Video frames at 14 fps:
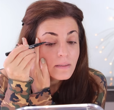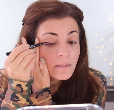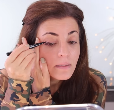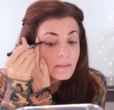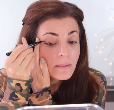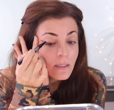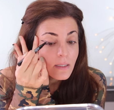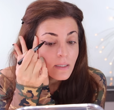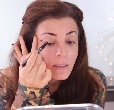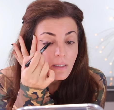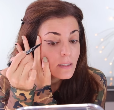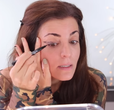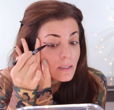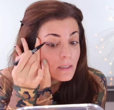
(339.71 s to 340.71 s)

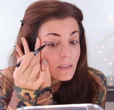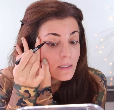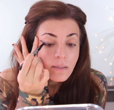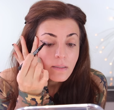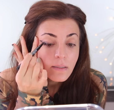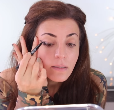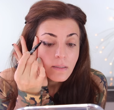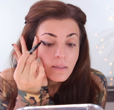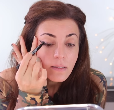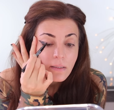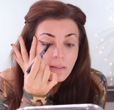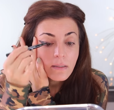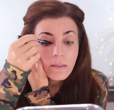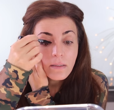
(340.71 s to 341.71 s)

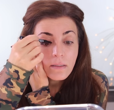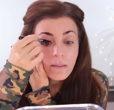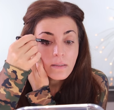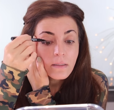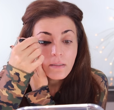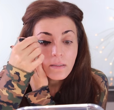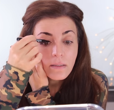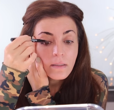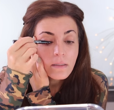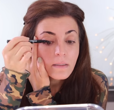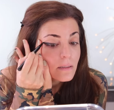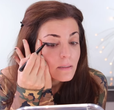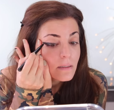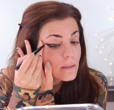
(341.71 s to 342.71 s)

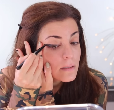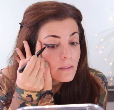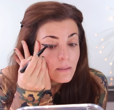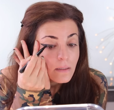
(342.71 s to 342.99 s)
Nobody speaks.